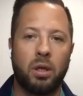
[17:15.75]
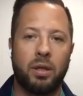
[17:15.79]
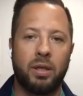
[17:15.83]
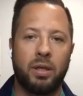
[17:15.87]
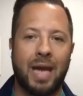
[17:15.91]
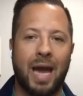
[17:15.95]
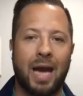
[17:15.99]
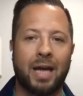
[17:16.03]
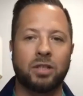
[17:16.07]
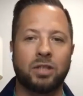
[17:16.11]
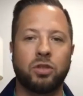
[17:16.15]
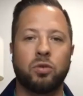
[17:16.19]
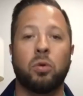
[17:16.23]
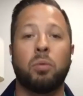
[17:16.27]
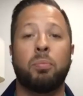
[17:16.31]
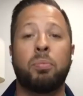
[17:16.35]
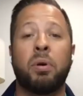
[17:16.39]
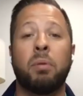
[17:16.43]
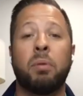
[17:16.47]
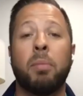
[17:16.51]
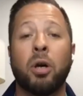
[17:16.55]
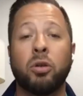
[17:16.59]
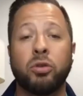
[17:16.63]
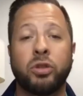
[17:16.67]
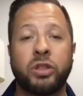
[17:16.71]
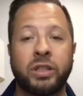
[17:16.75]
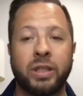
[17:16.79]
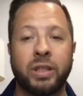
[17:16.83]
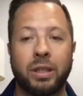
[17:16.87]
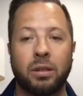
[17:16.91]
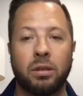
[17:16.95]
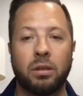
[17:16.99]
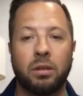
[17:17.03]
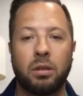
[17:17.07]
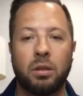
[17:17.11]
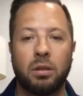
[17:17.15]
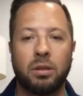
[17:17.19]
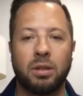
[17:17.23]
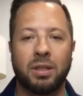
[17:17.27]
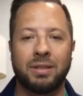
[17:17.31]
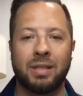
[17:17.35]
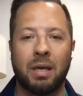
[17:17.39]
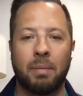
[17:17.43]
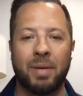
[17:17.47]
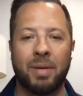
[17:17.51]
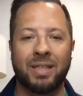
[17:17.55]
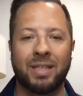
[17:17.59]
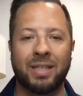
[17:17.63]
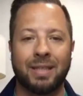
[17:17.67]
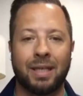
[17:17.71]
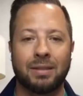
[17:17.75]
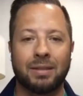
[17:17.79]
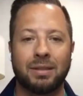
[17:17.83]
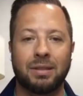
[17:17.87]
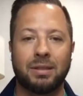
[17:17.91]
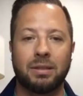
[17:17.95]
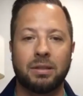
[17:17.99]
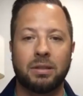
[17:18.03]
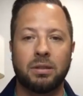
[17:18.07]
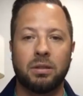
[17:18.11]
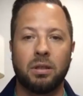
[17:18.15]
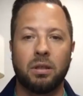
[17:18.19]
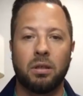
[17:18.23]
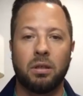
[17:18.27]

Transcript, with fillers: the actual promotion. Does that make sense?